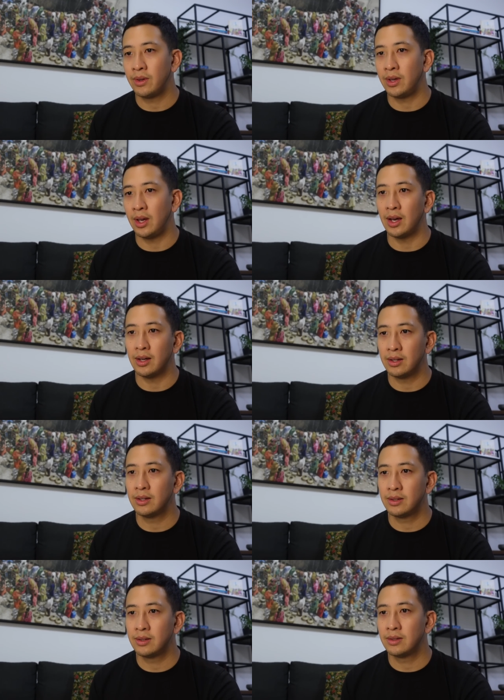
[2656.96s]
yeah,
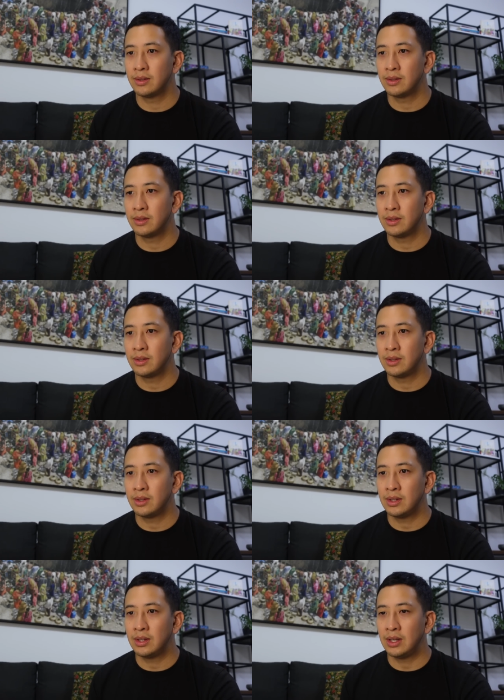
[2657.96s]

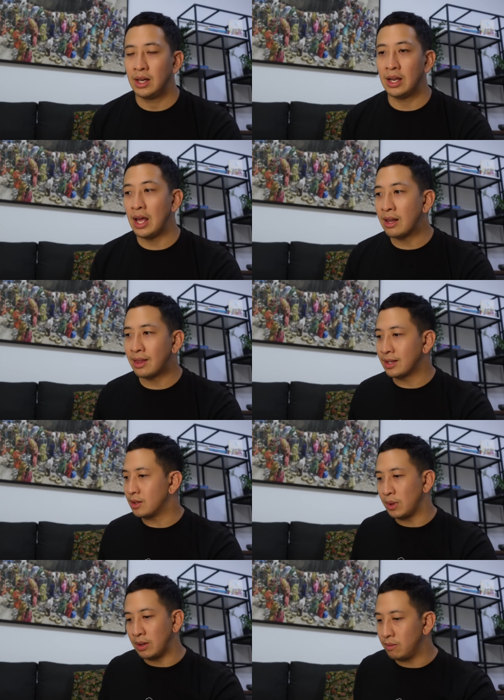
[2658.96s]
yeah, and and things
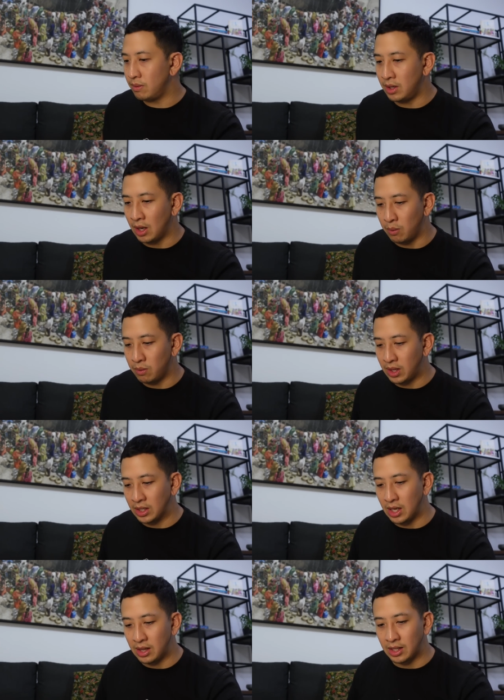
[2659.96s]
that we, you know,
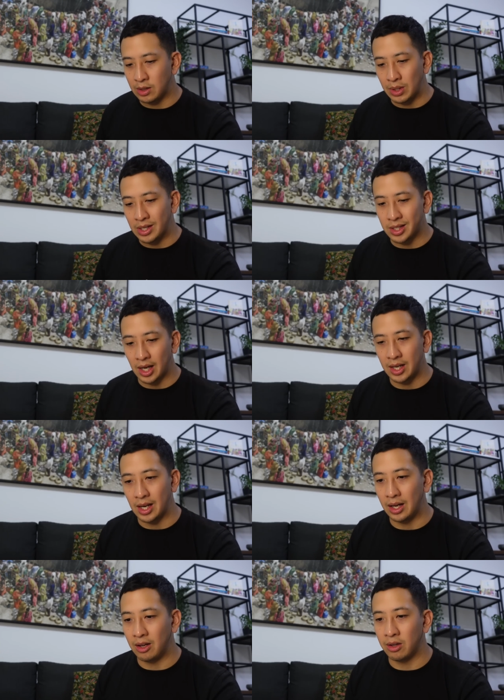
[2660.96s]
thing, things that we decided
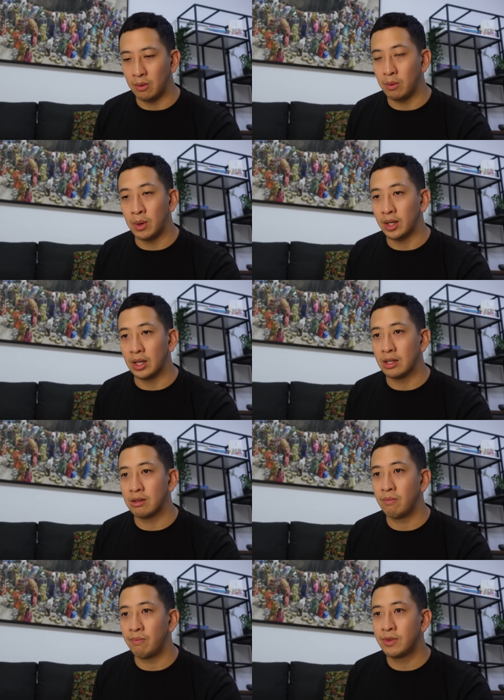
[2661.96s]
early on that we weren't going to
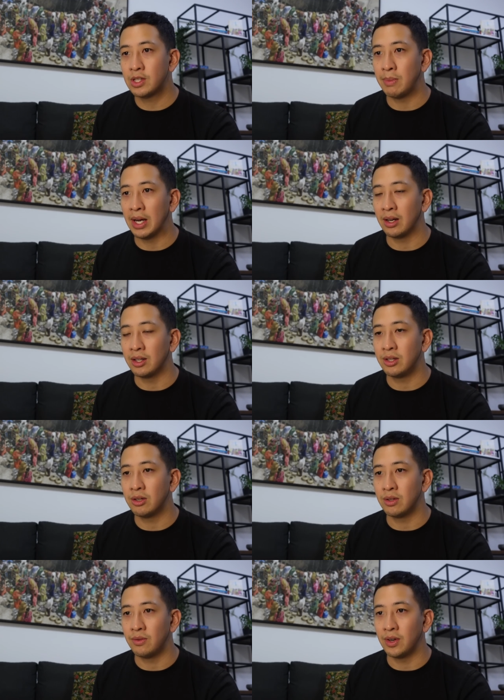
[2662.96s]
smack our
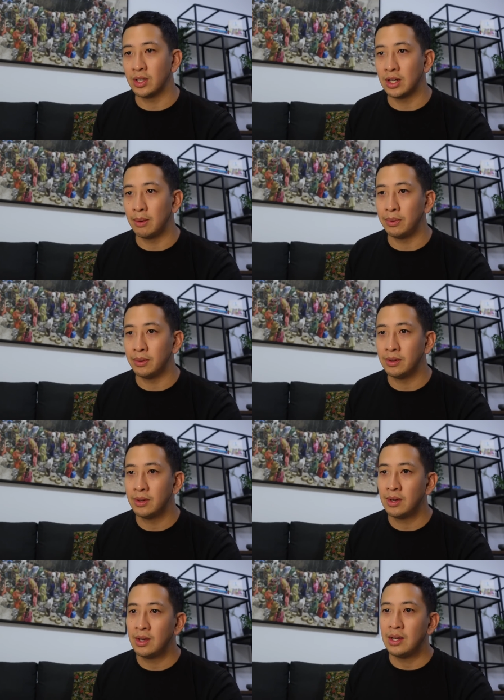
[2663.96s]
children, for example.
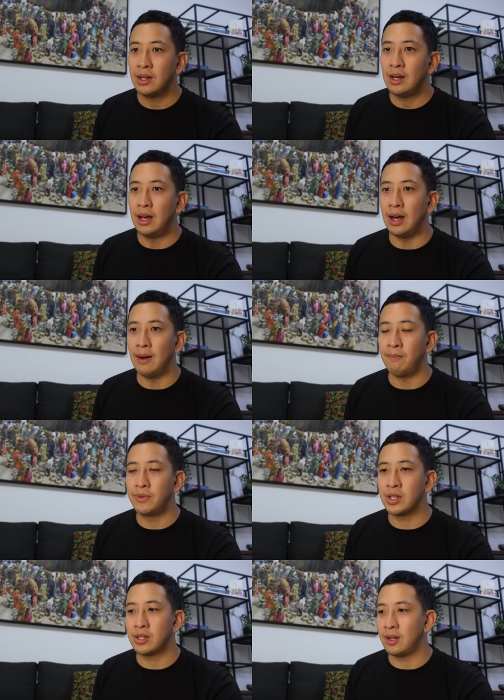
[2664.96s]
Yeah. Um,
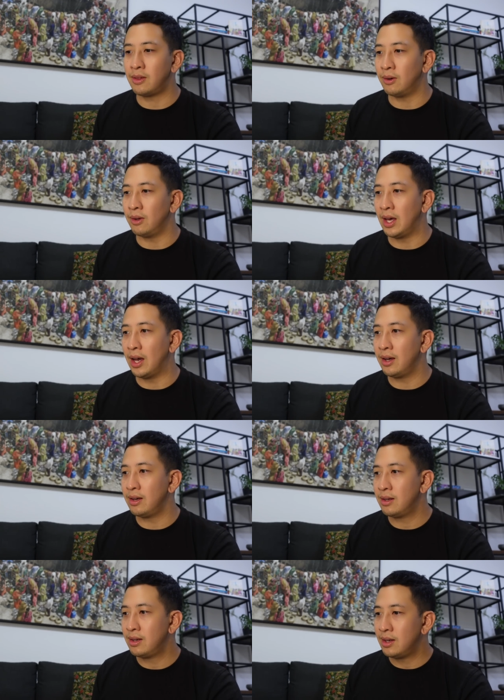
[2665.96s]
just the thought that,
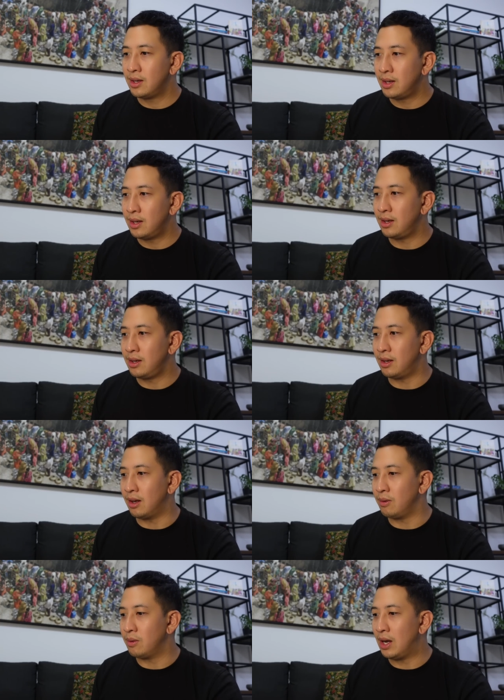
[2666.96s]
you
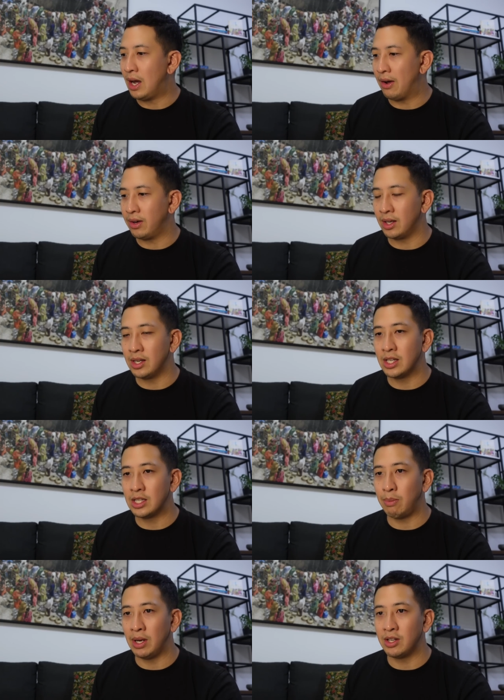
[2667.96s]
know, how are you going to
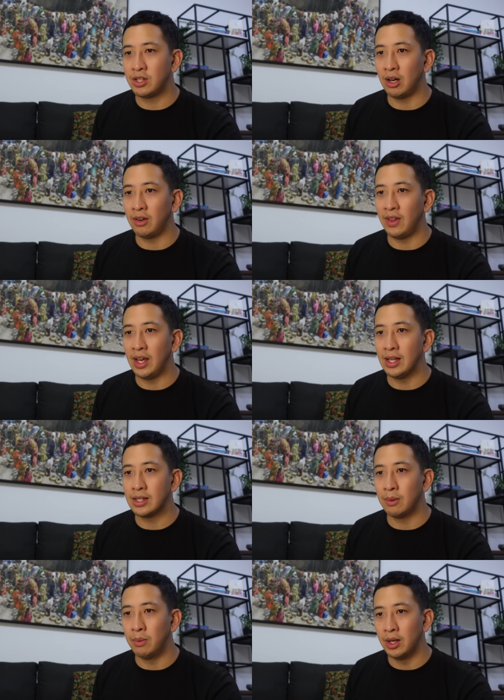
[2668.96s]
discipline a child if they hit
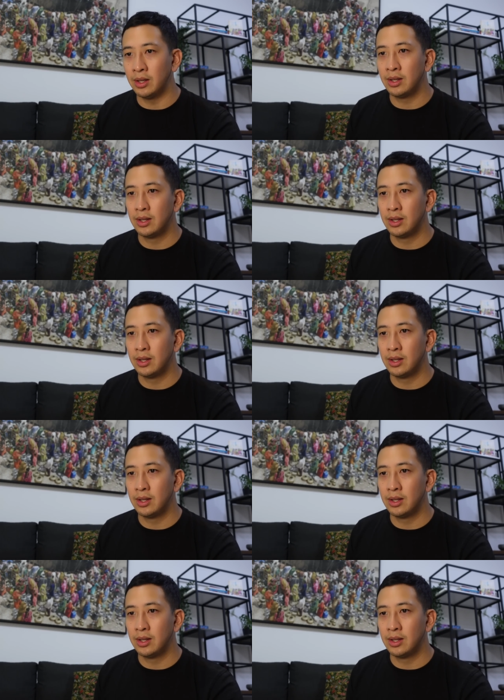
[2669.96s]
someone,